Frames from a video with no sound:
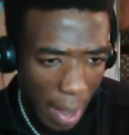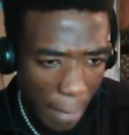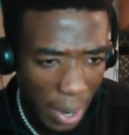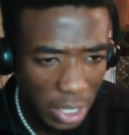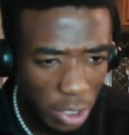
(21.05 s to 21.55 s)

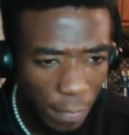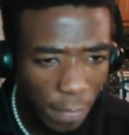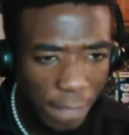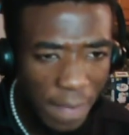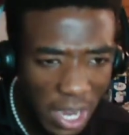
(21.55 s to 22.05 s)
Passion for
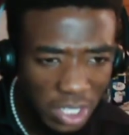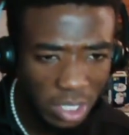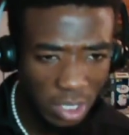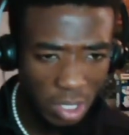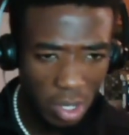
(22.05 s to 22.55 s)
Fashion.
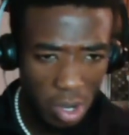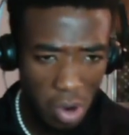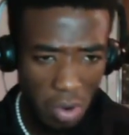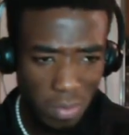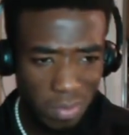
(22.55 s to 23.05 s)

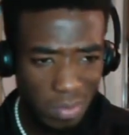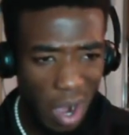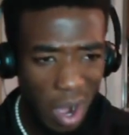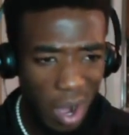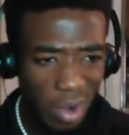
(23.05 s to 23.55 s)
Oh,
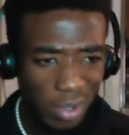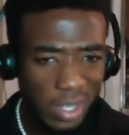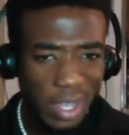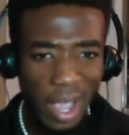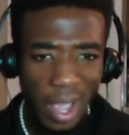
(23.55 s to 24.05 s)
well,
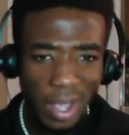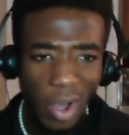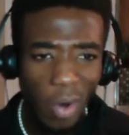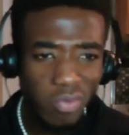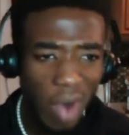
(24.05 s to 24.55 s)
okay,
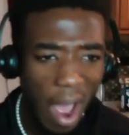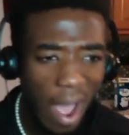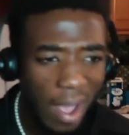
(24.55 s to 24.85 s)
all right.